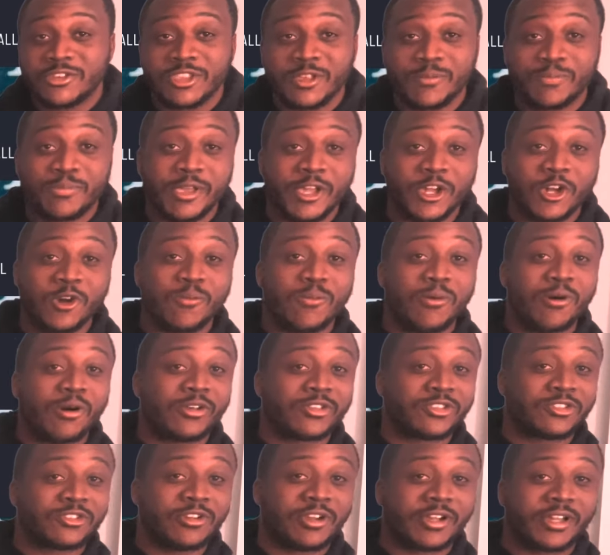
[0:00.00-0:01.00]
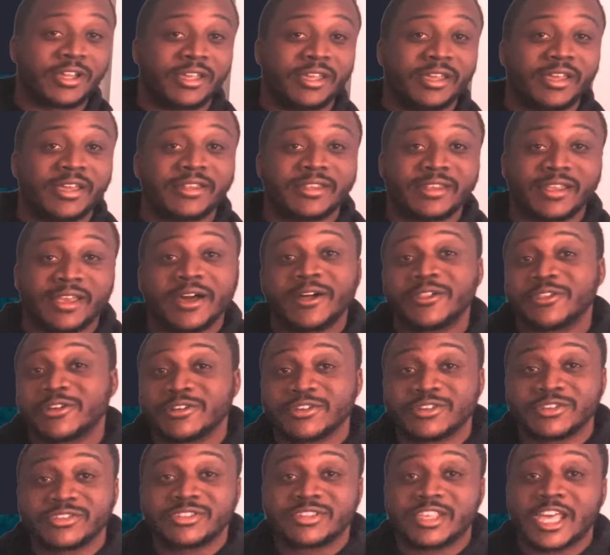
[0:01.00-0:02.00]
to the pickleball circuit and now they're
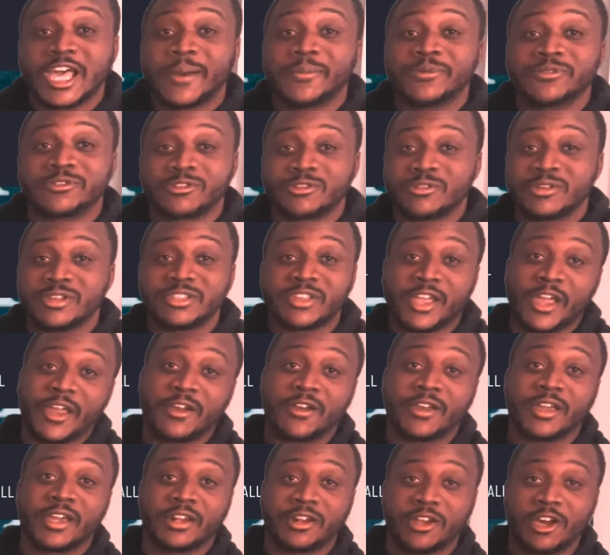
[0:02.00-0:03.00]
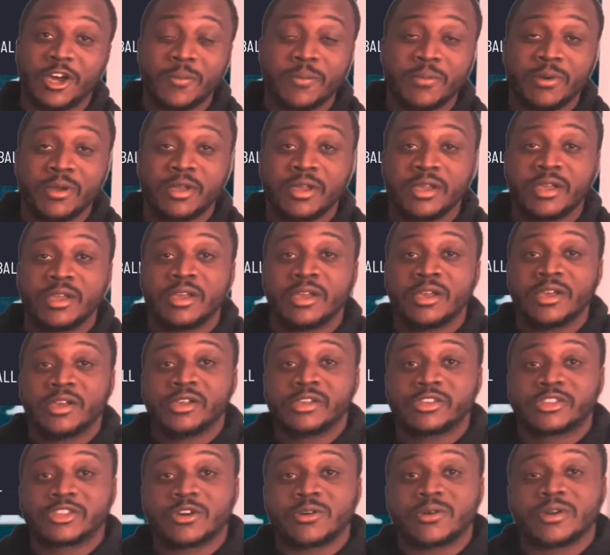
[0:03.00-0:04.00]
just absolutely tearing it up.
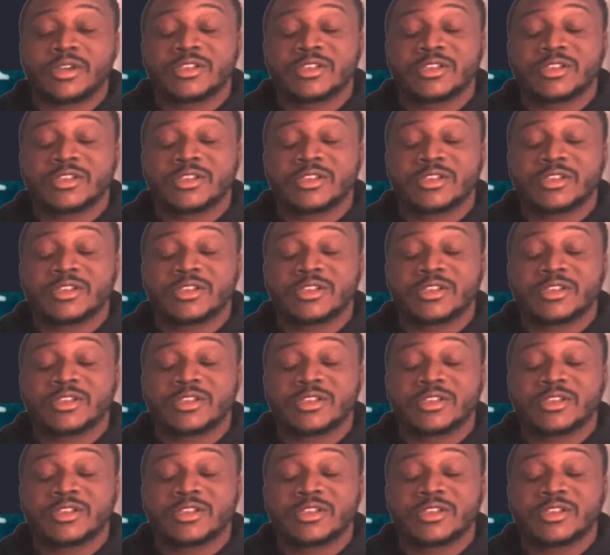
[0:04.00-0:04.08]
So